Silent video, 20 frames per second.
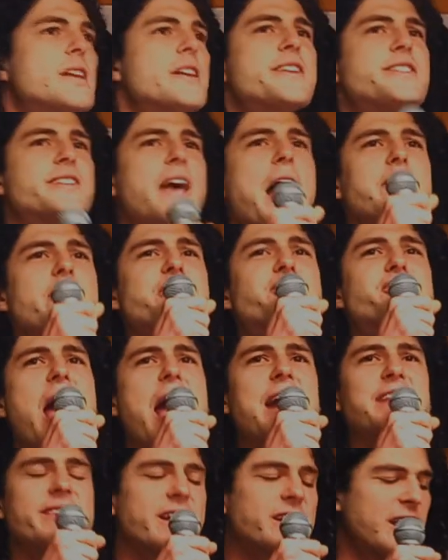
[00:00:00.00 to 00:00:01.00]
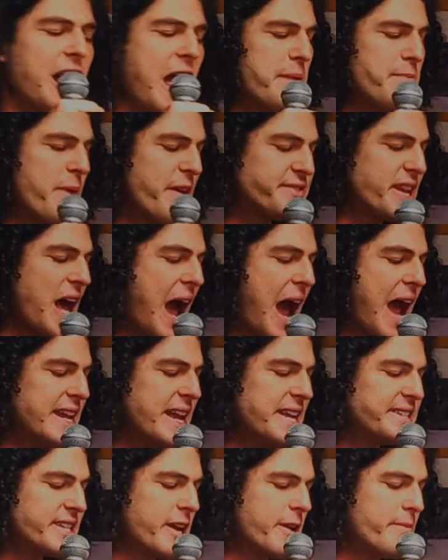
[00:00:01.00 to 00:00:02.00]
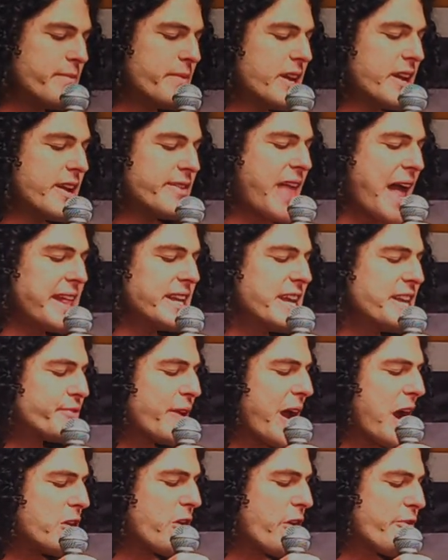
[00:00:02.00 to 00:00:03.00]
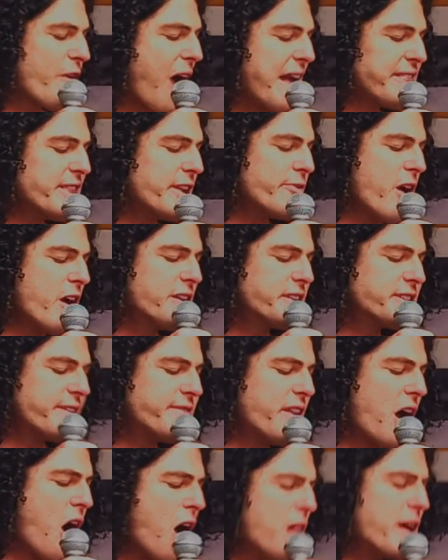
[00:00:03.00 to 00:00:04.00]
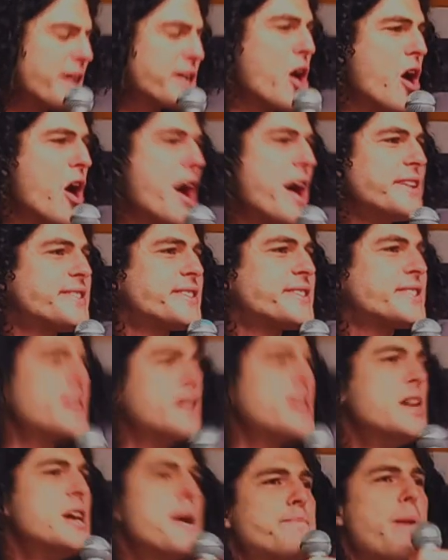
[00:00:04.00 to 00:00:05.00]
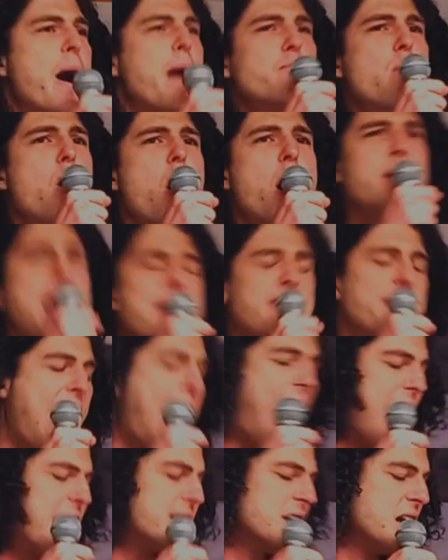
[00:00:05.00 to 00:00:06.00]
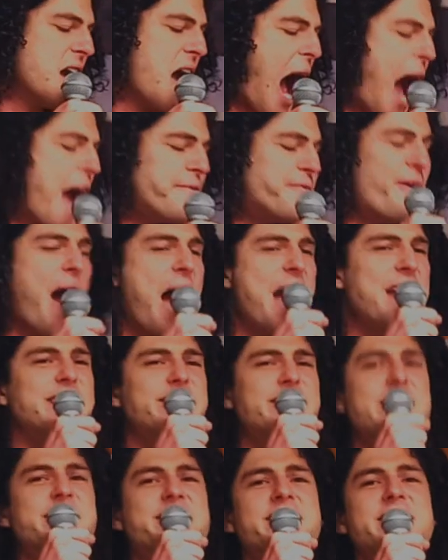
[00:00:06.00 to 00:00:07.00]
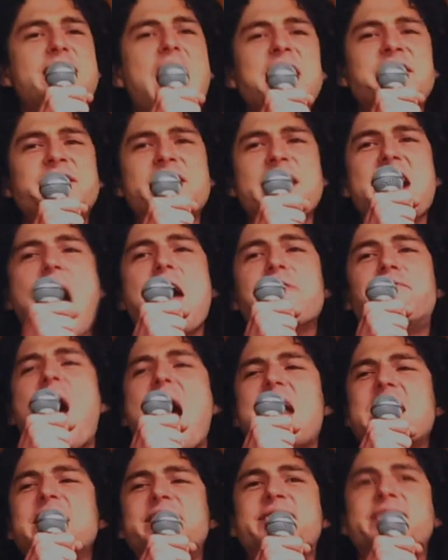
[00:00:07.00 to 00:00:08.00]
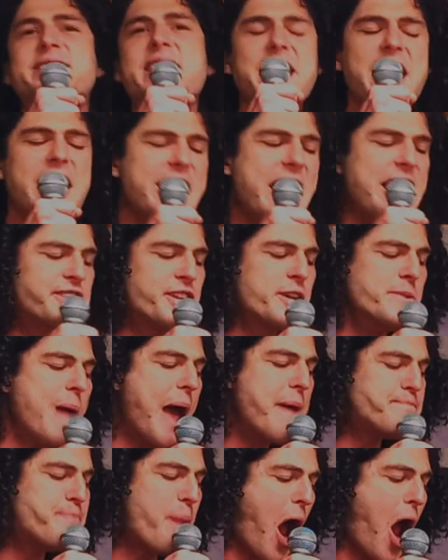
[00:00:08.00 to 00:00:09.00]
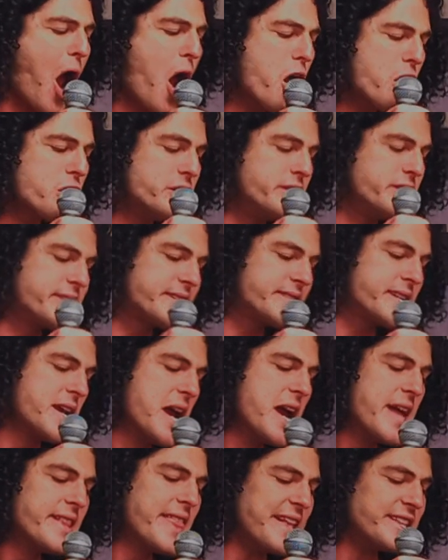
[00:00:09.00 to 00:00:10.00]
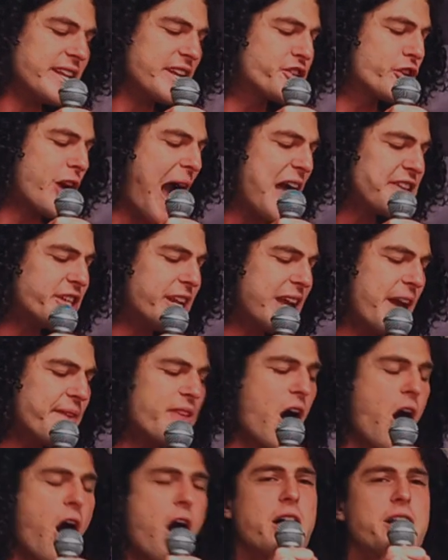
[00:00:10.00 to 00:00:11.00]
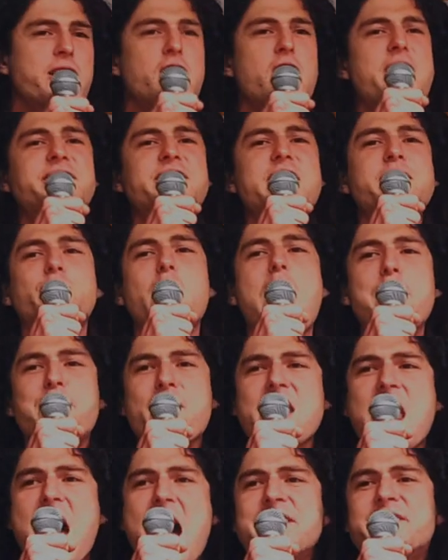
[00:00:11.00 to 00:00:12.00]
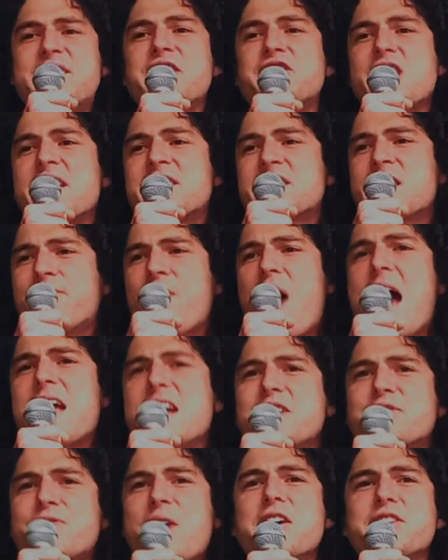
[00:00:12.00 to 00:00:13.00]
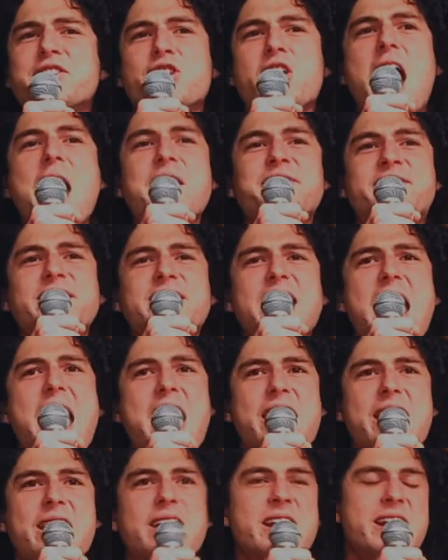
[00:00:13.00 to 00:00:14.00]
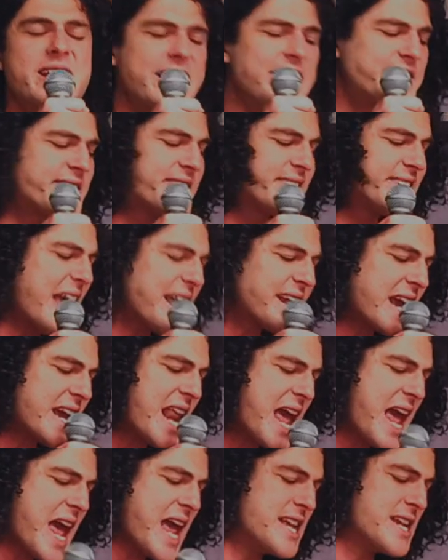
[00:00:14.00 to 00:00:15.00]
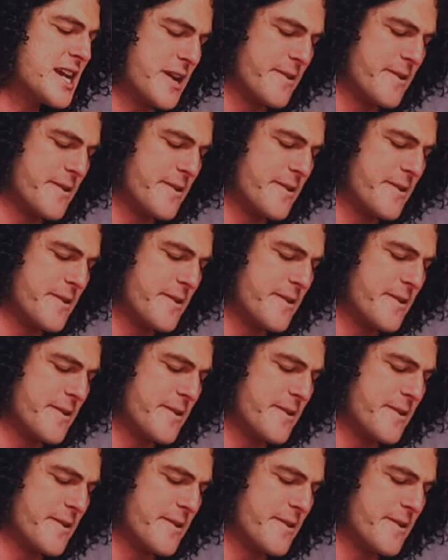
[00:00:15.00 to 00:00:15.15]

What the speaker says: So I reject the claim of Zionism that Israel will right the wrongs of the Holocaust. But more than that, I find it disgusting, I find it sickening to my bones that the tragedy of the Holocaust is weaponized to justify Israel's crimes today. It's sickening.